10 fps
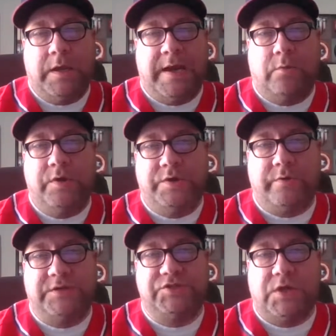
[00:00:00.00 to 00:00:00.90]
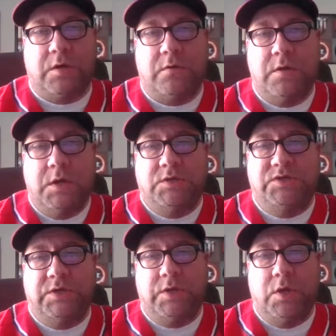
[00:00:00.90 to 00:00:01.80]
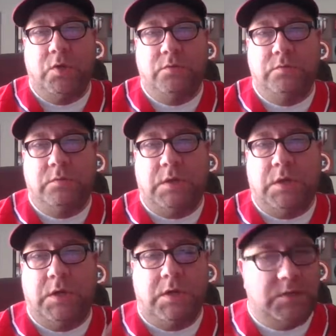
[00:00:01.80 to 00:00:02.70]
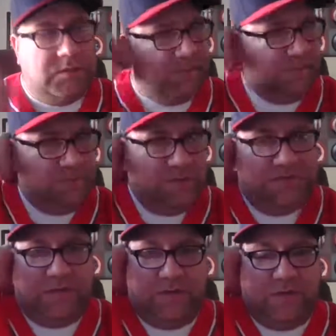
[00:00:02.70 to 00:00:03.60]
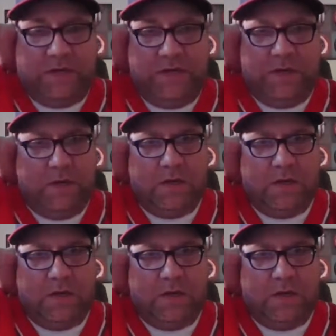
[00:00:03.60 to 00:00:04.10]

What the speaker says: I would direct y'all to go to some of these other like